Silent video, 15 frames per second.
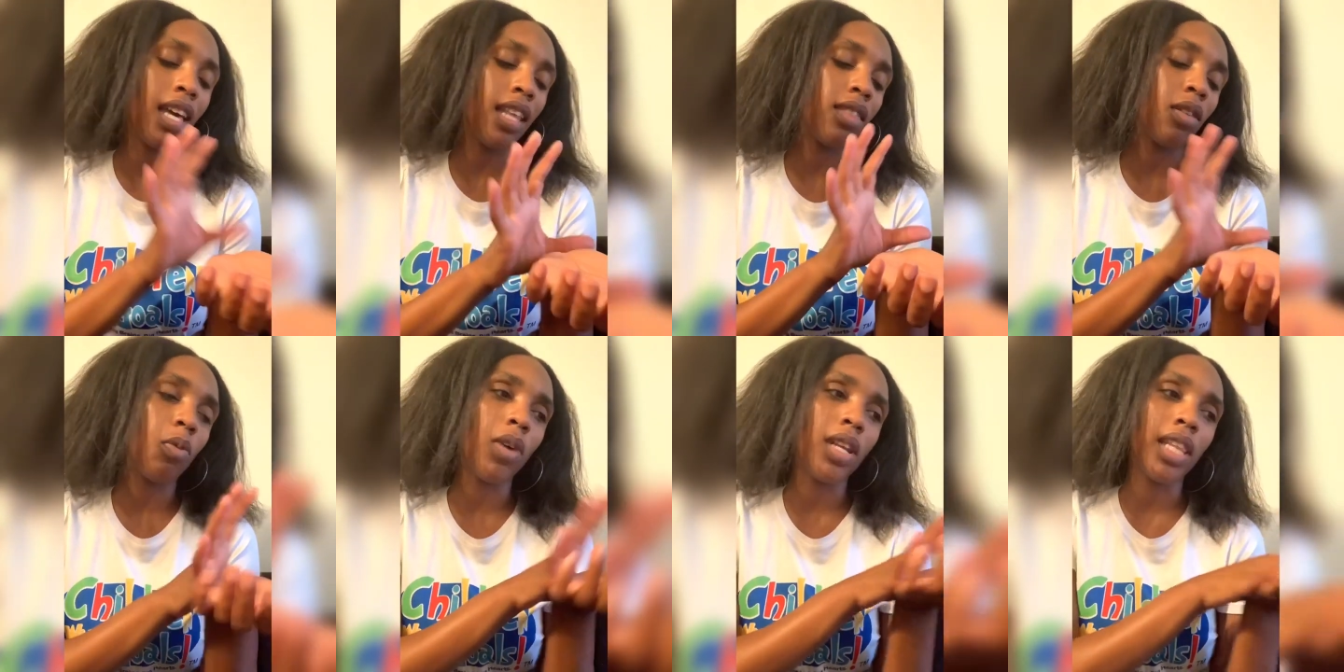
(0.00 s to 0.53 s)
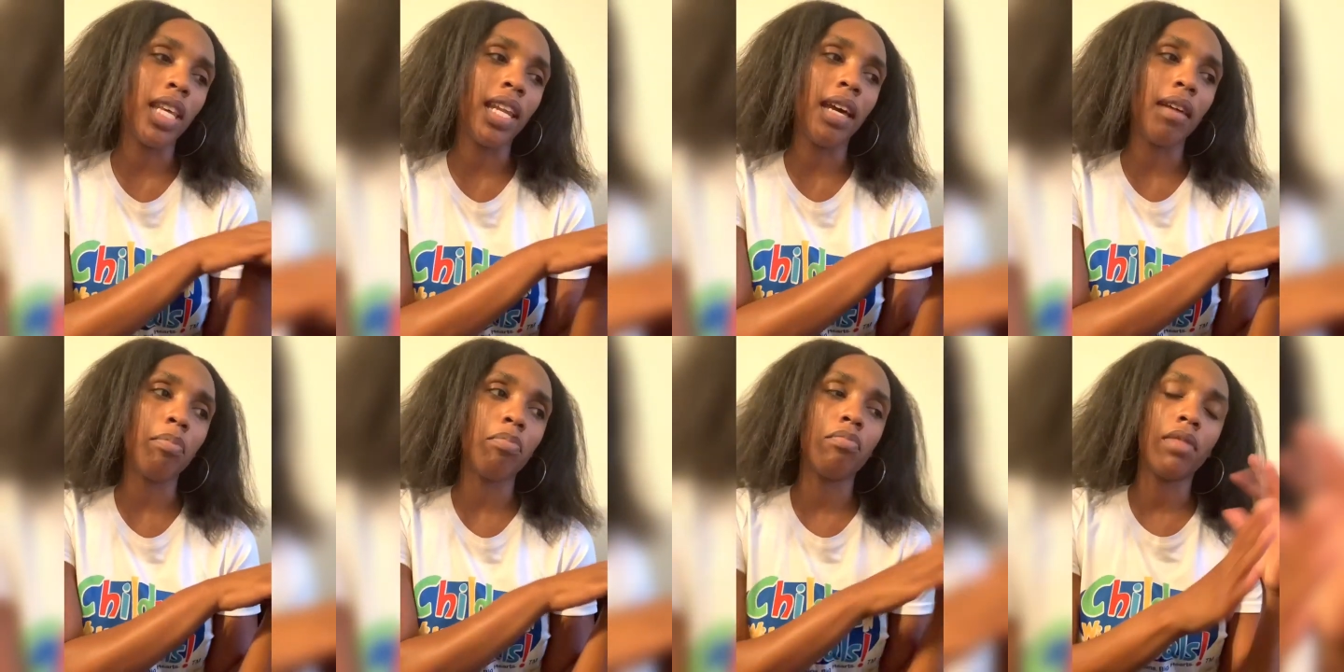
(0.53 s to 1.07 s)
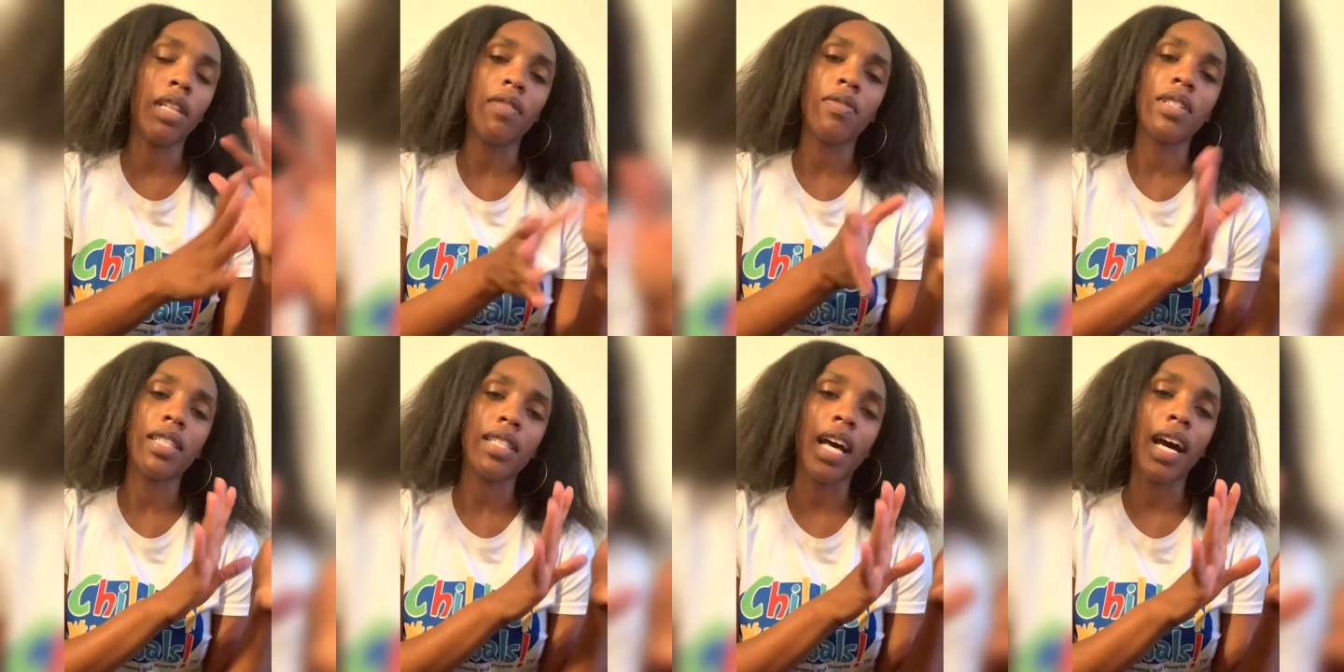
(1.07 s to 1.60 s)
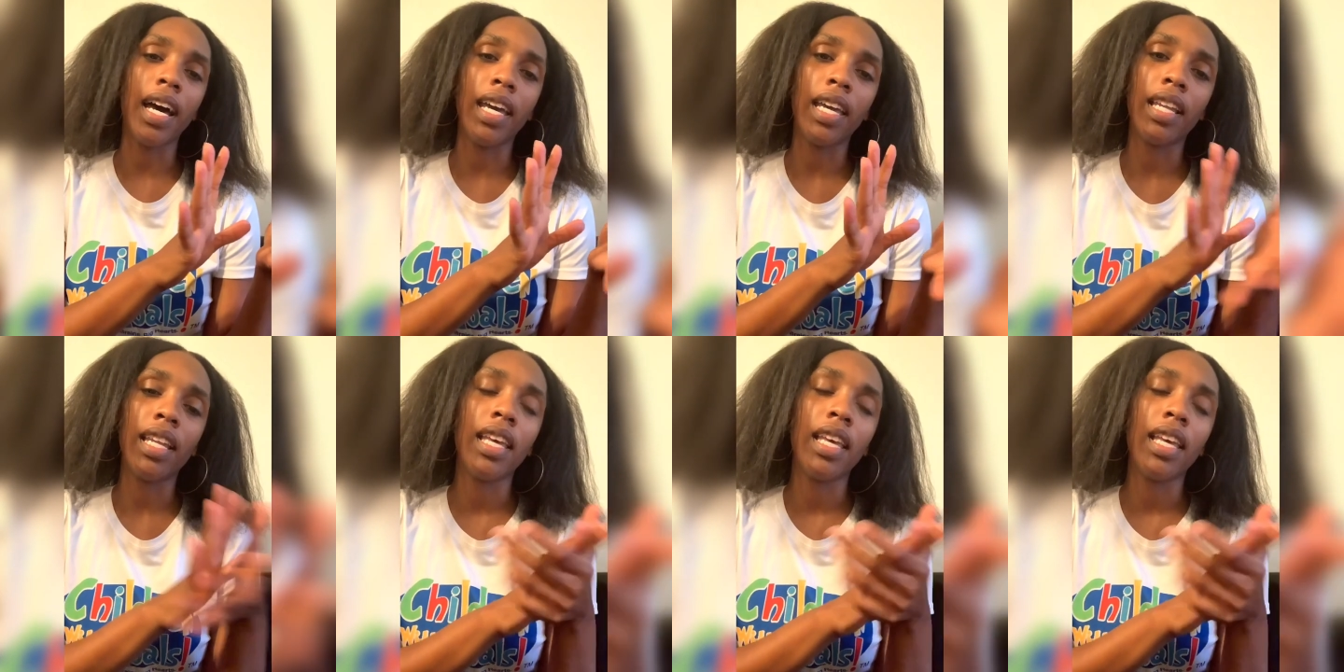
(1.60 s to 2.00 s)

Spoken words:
one that I left aside